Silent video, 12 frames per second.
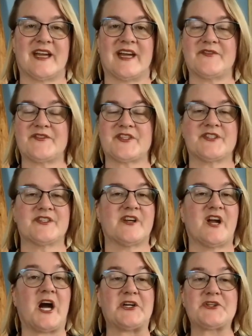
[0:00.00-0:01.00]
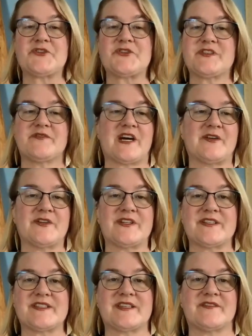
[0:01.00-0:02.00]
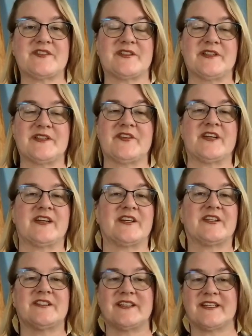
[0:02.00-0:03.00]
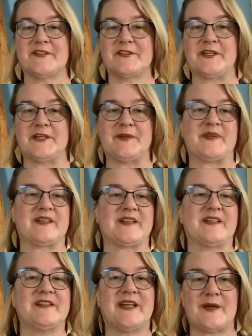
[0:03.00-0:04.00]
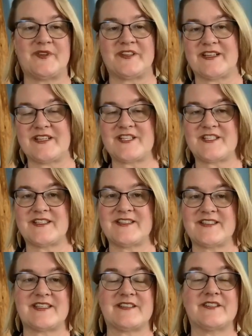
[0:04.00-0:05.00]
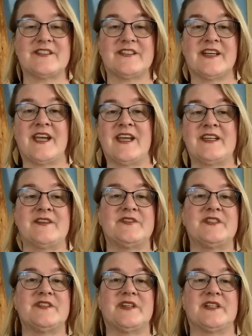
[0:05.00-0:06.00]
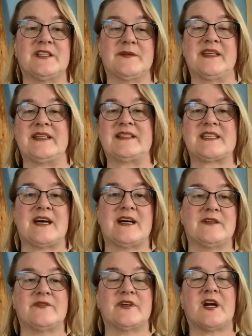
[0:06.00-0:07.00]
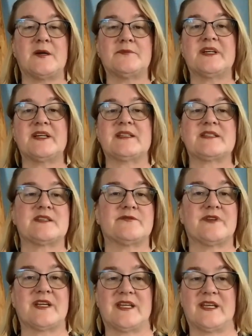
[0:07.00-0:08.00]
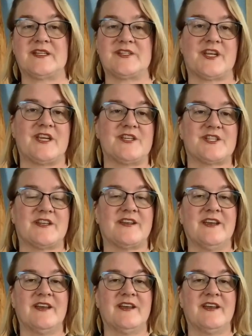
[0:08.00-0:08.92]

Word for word: after hundreds of hours of delivering curriculum, collaborations, and creative development of comprehensive Reiki education,